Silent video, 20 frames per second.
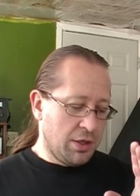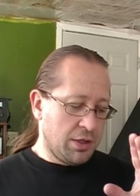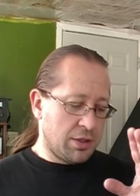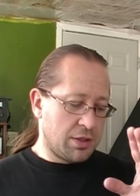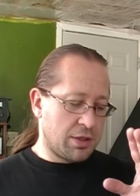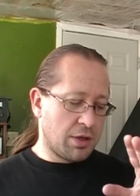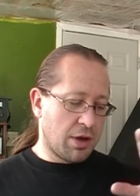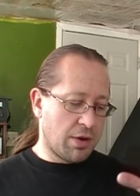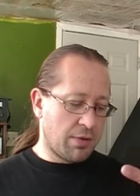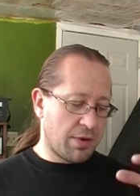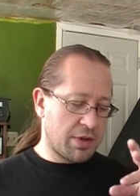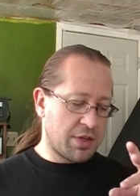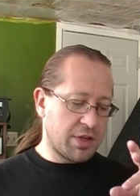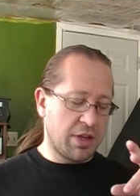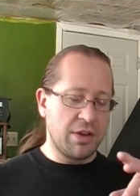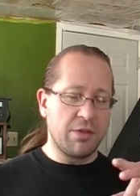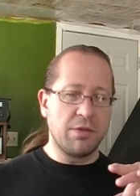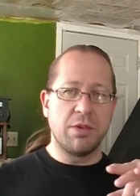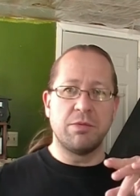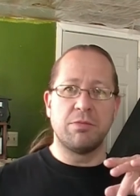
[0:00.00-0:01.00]
So I'm going to
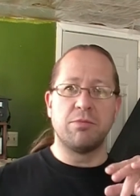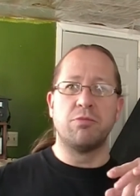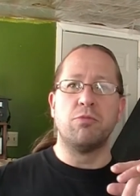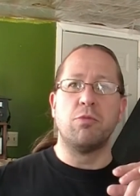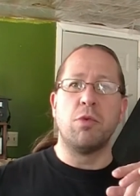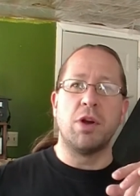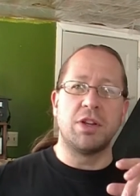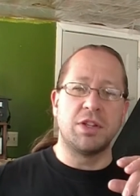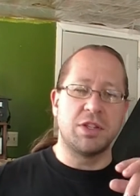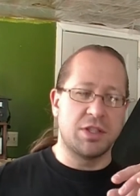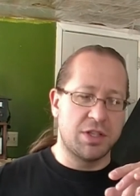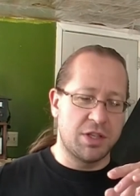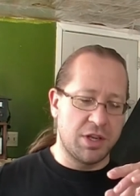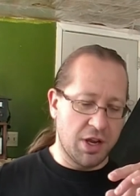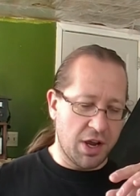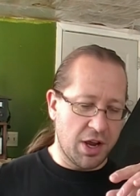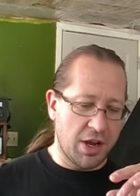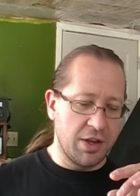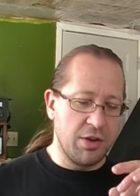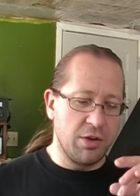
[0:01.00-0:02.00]
tell you what, what
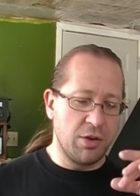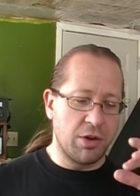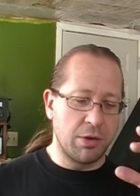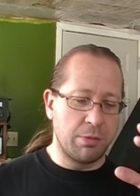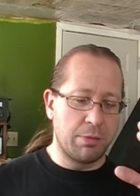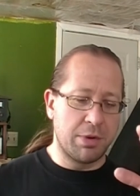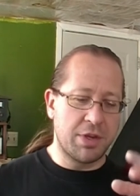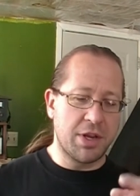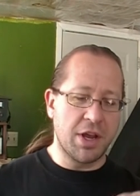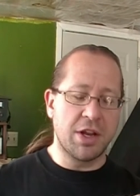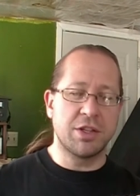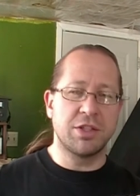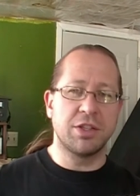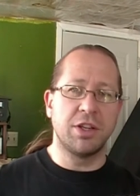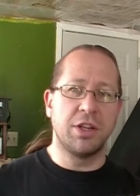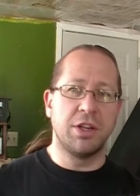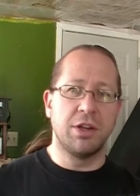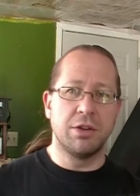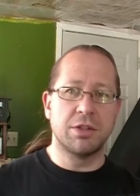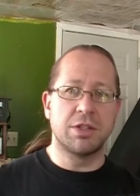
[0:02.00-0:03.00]
uh, you could
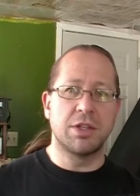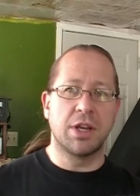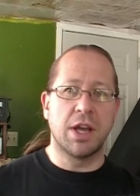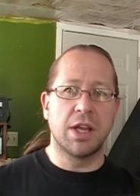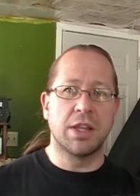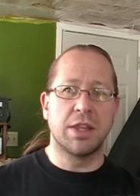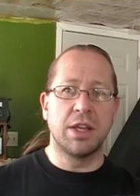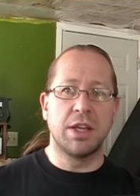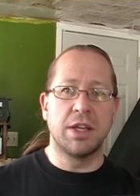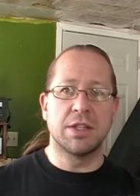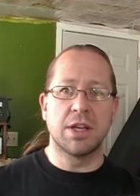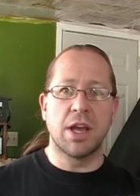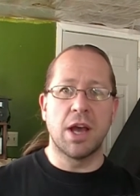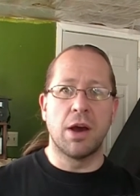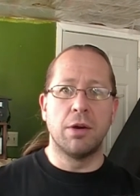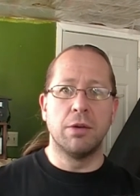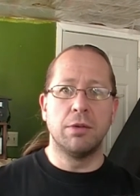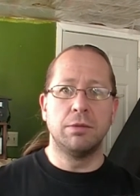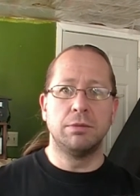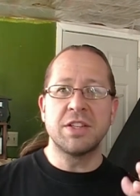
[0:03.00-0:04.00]
potentially use to get these
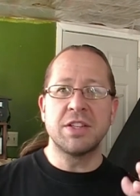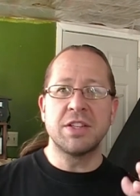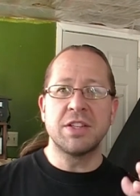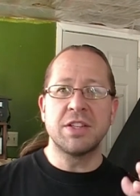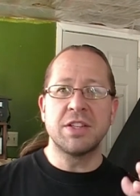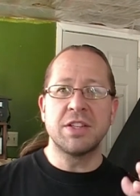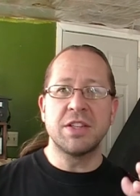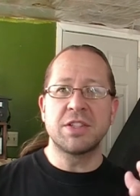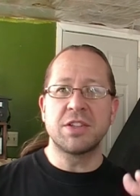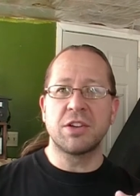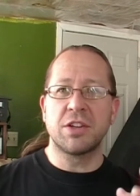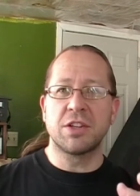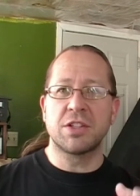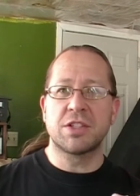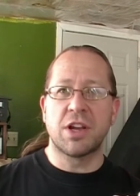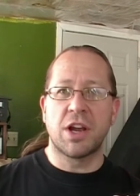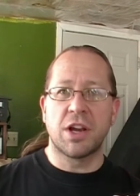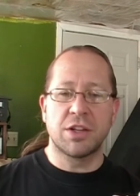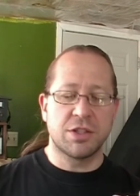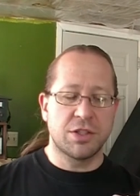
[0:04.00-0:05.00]
out. These are
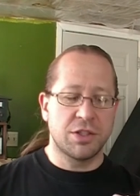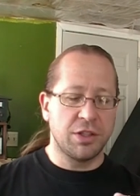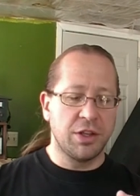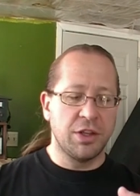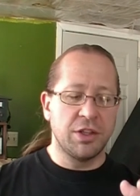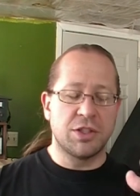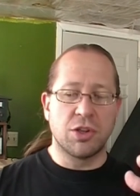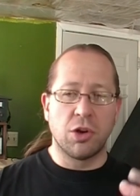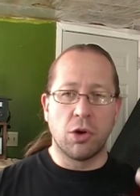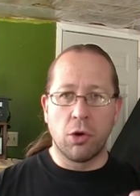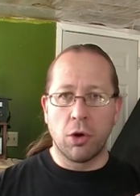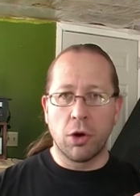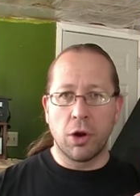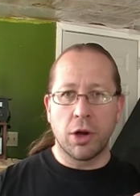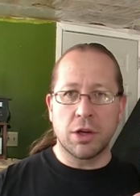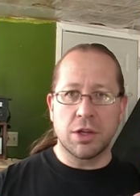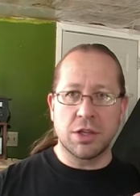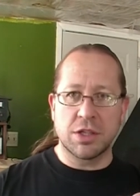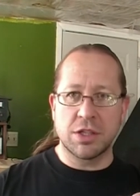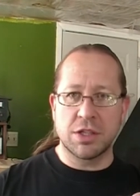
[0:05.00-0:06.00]
essentially
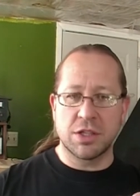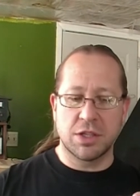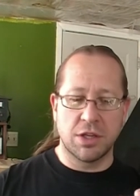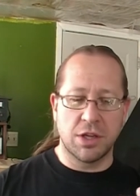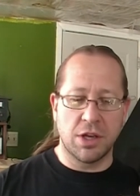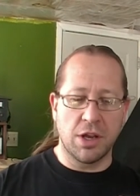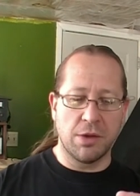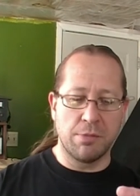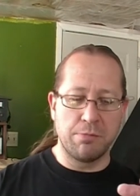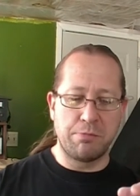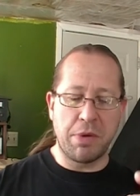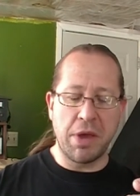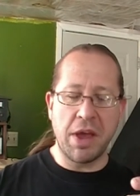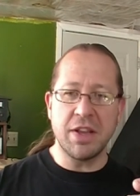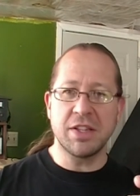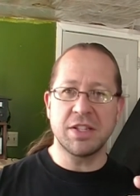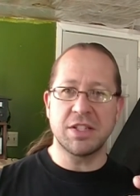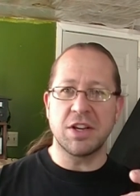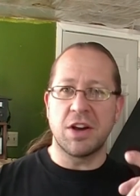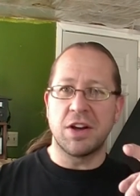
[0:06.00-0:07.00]
Torx
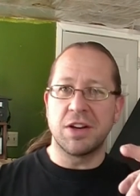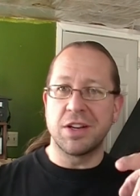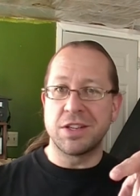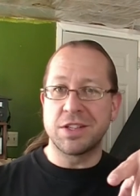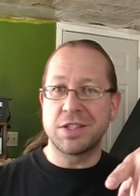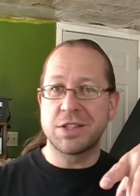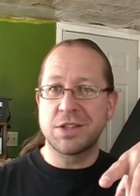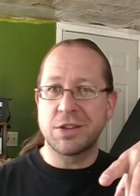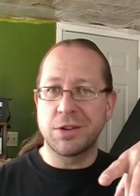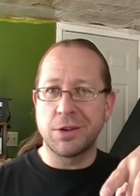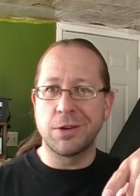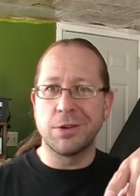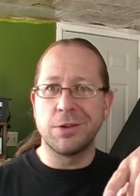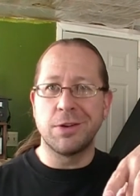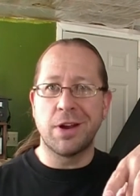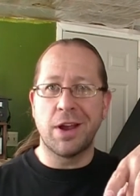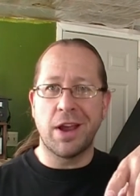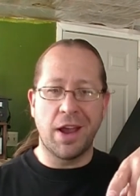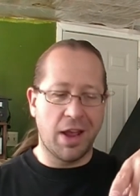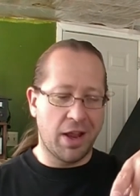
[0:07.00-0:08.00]
bits on a
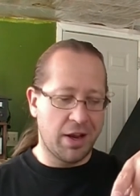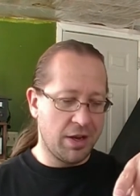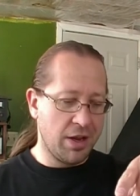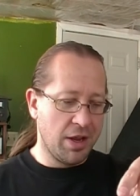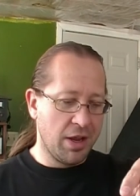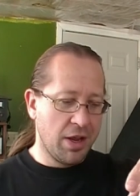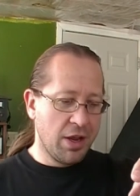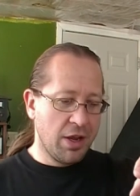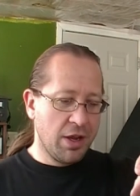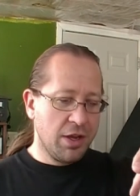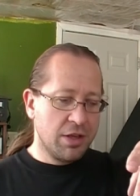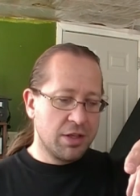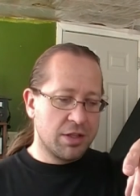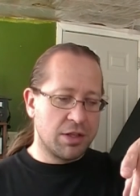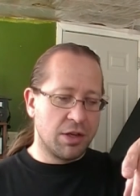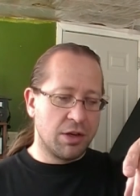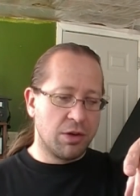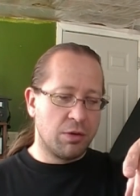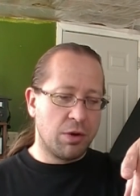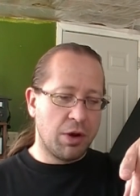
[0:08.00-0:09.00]
screw head.
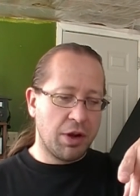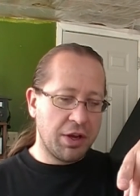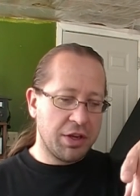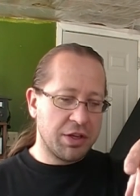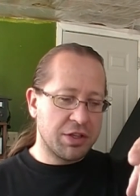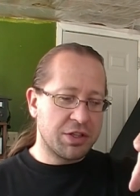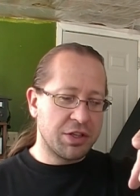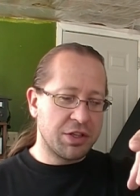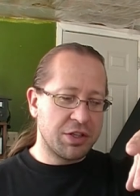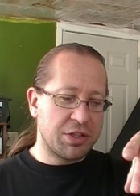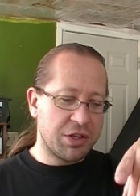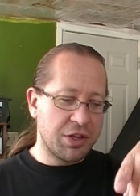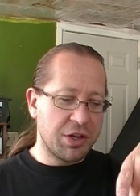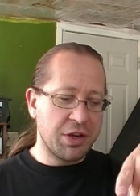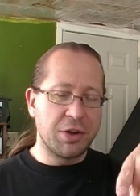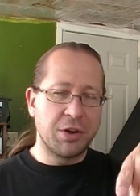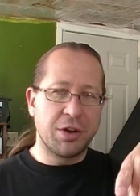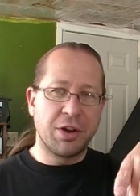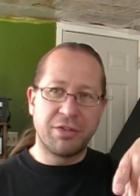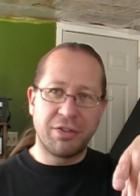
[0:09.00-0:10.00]
So what you should
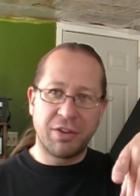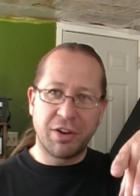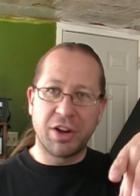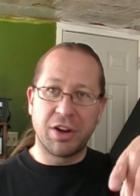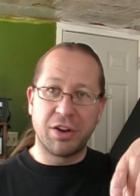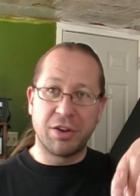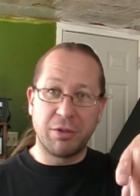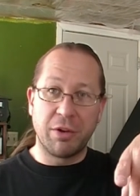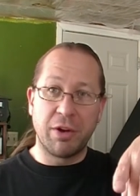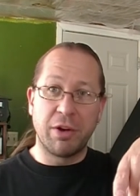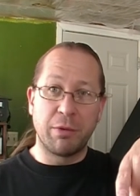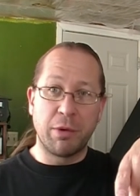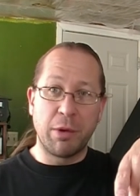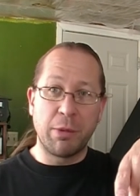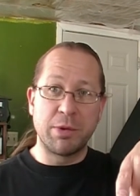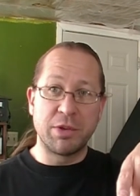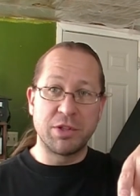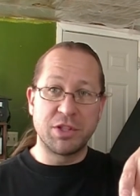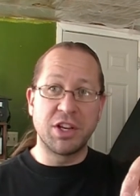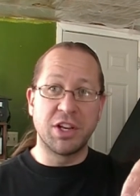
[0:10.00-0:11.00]
do if you're going to be
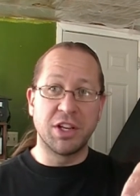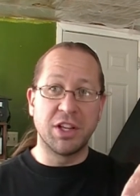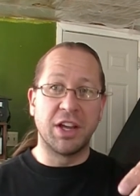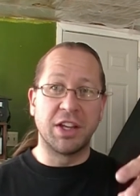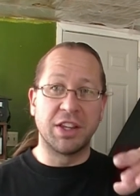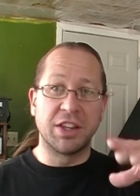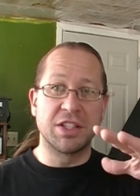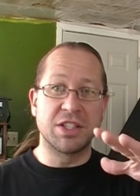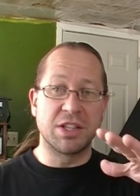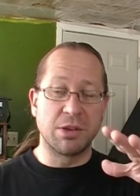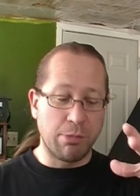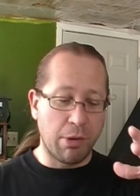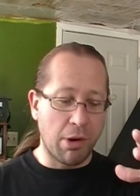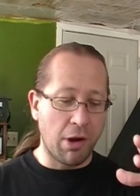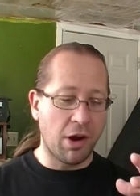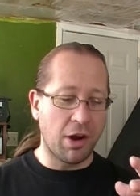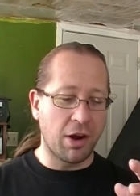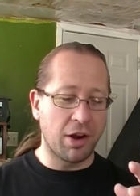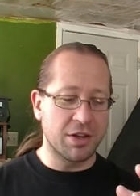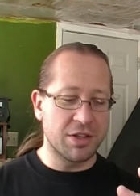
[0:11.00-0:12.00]
ripping shit like this
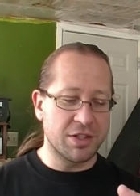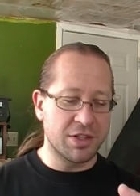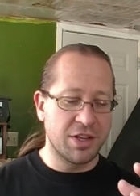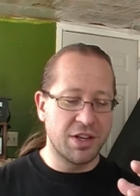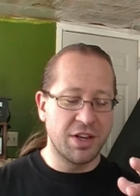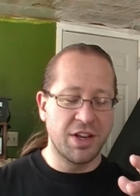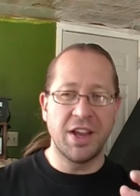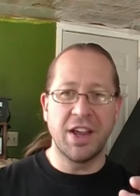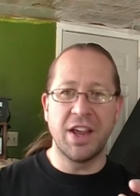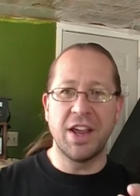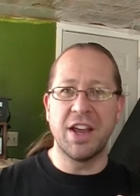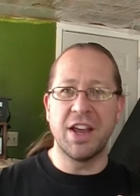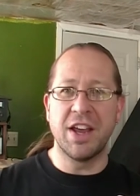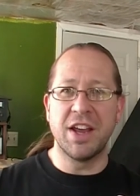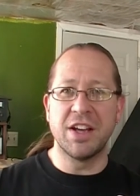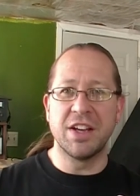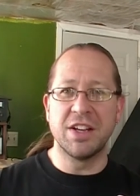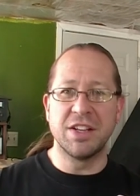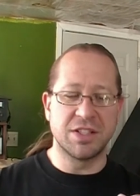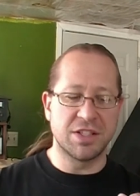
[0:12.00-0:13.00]
apart
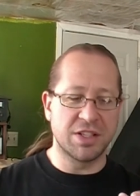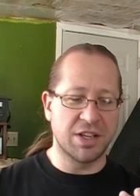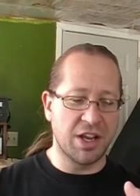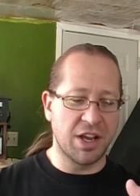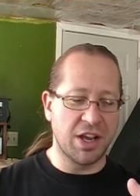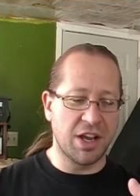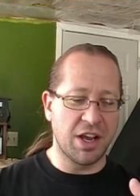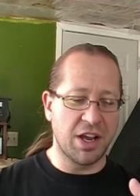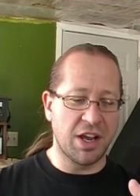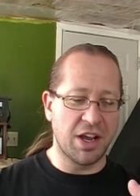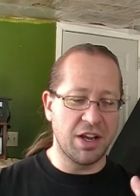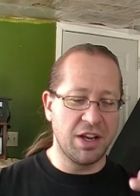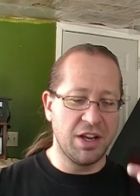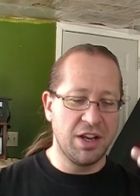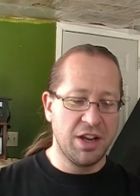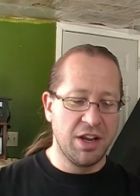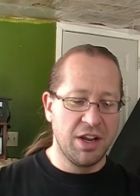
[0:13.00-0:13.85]
is uh,